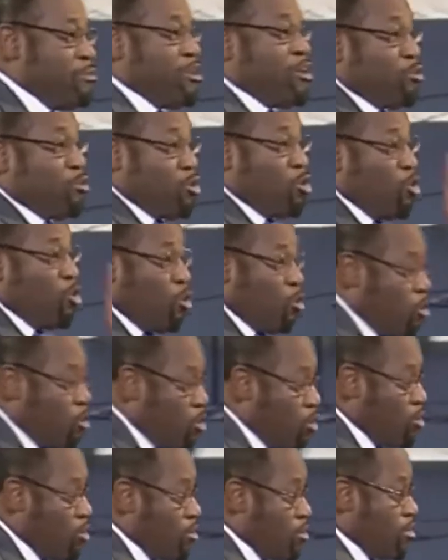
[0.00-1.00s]

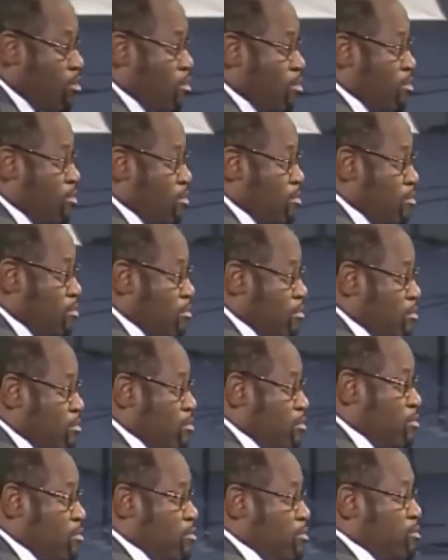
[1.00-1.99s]
law,
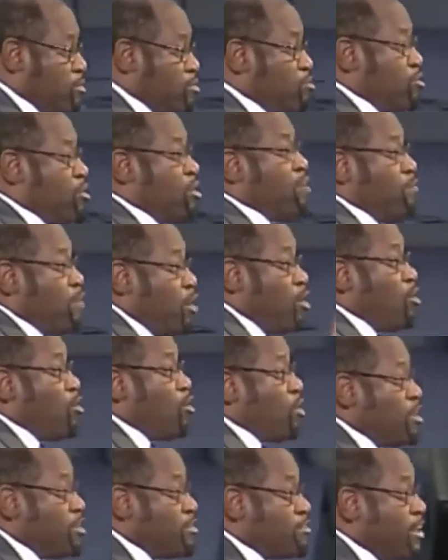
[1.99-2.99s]
you can have a
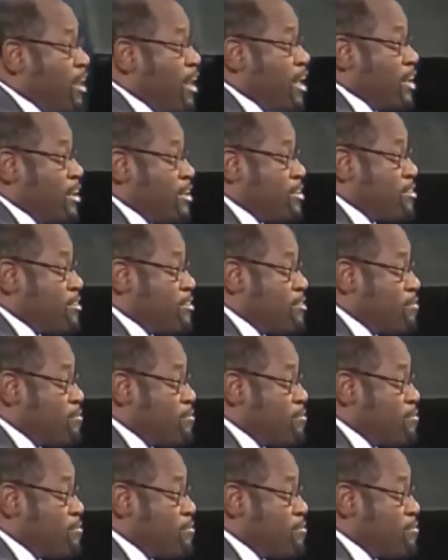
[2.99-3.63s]
lawless land.